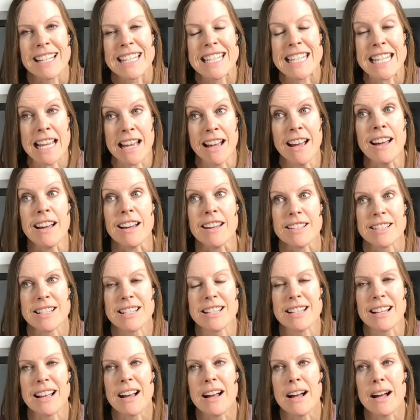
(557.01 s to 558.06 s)

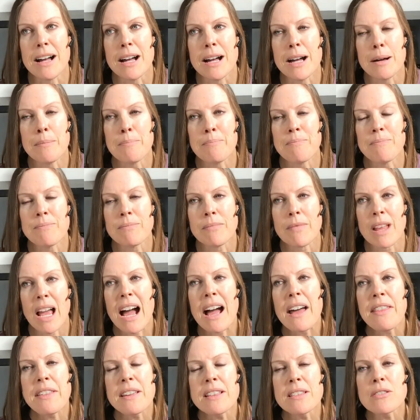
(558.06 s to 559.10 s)
Yes. Um,
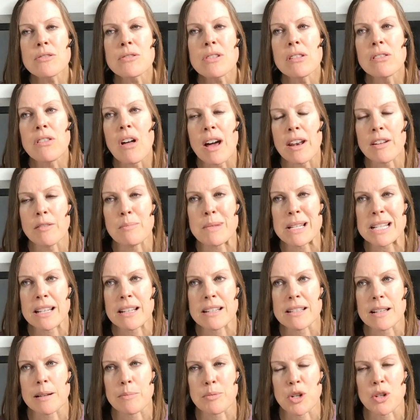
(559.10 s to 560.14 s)
I think there's a lot of
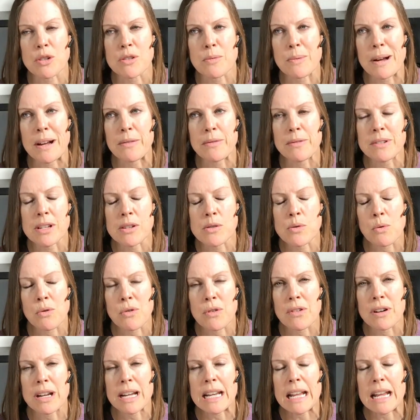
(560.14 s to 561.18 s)
misconceptions around
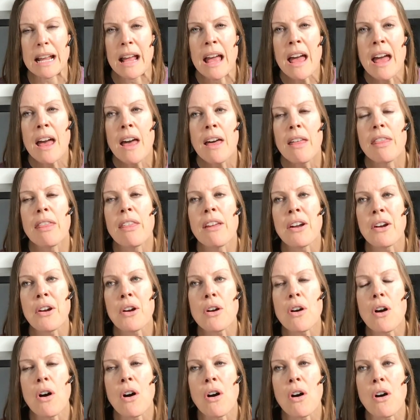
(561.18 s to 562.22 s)
disordered eating.
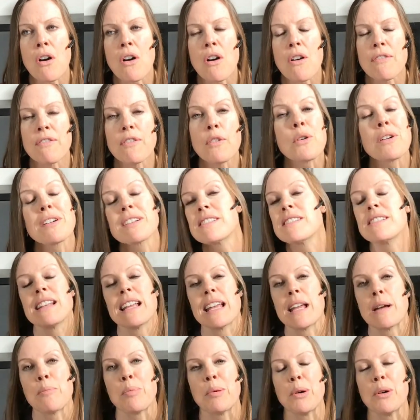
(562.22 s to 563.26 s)
There are, for
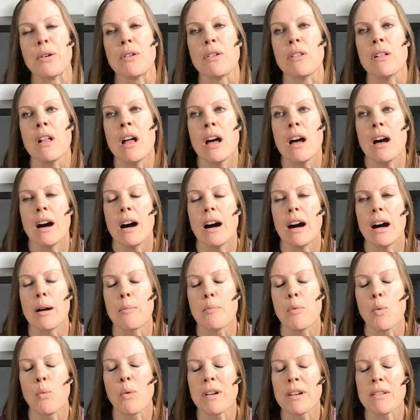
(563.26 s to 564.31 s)
example,
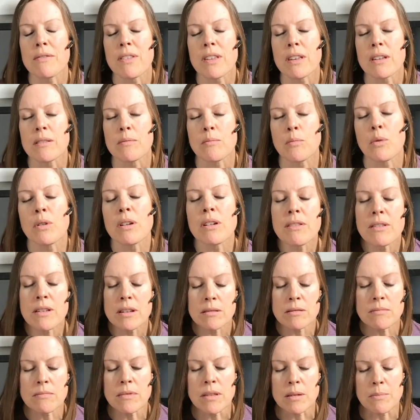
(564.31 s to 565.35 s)
um, one of the one of
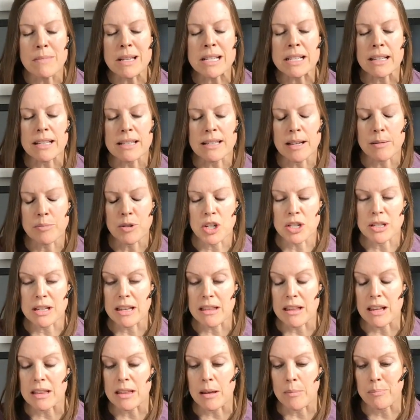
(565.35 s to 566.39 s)
the the misconceptions I
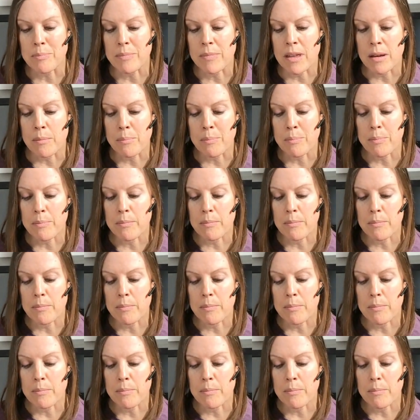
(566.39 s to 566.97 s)
think that that